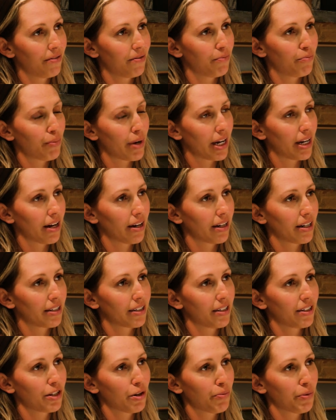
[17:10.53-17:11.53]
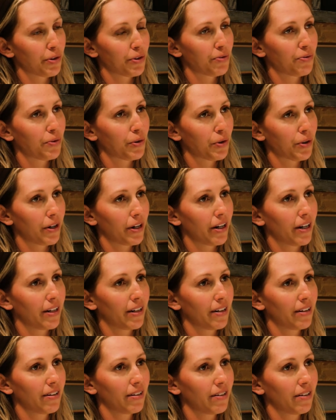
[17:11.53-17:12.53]
Yep. My youngest is almost four,
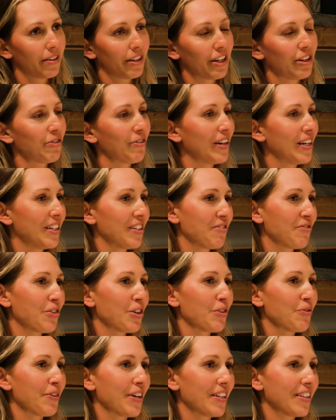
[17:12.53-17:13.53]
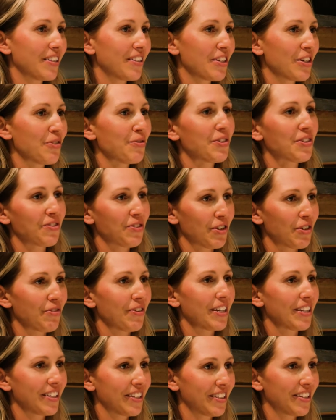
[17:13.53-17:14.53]
and little one is four months, yeah. almost four
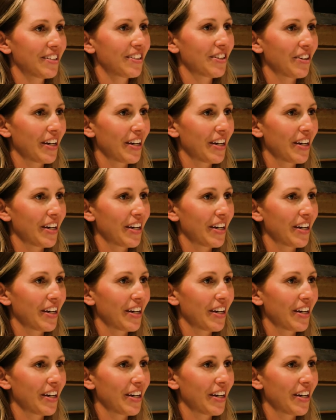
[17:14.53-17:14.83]
months. So